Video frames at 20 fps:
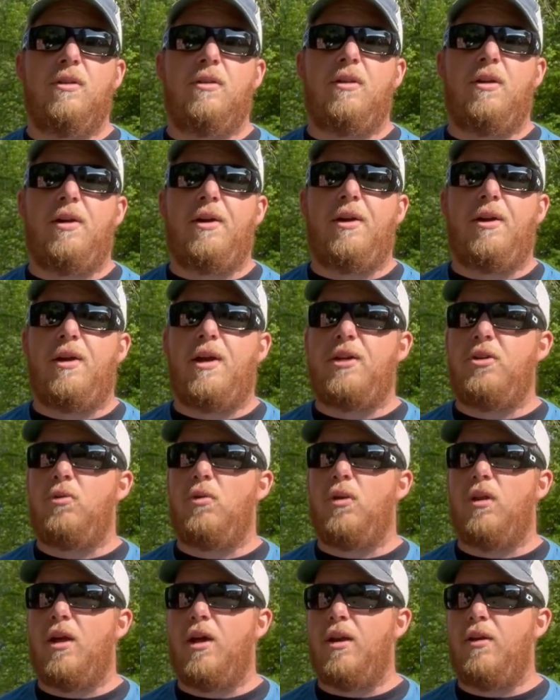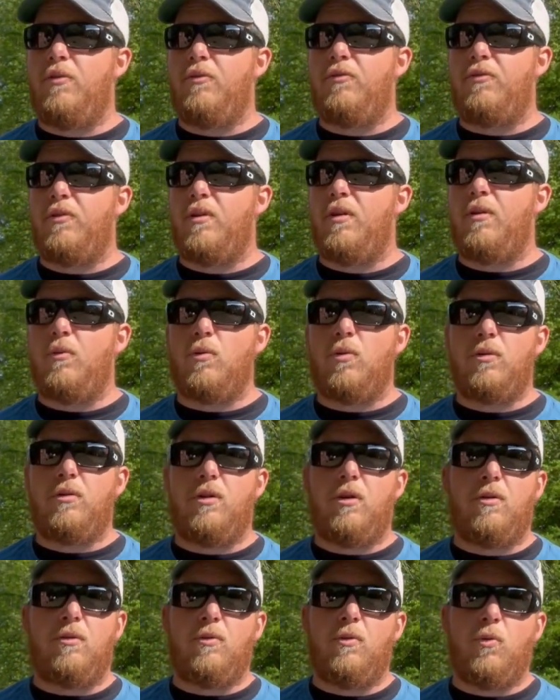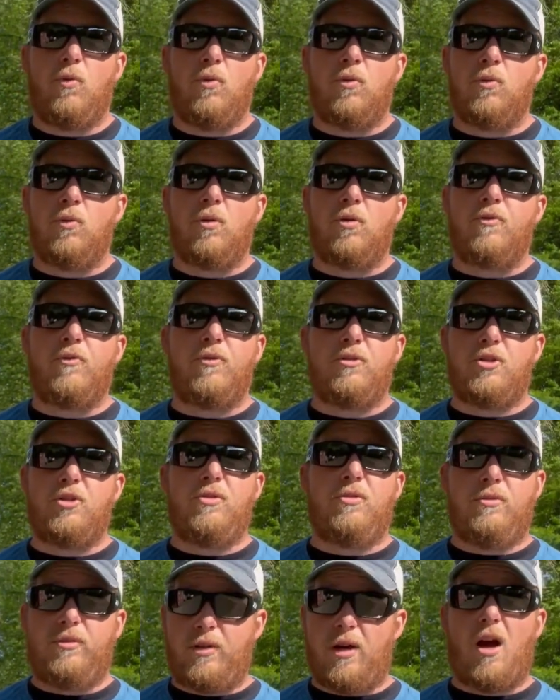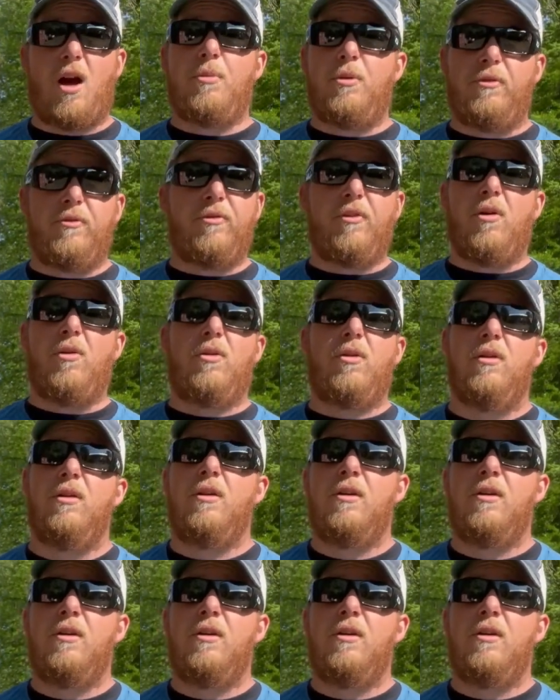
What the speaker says: I do a lot of work for just common folk.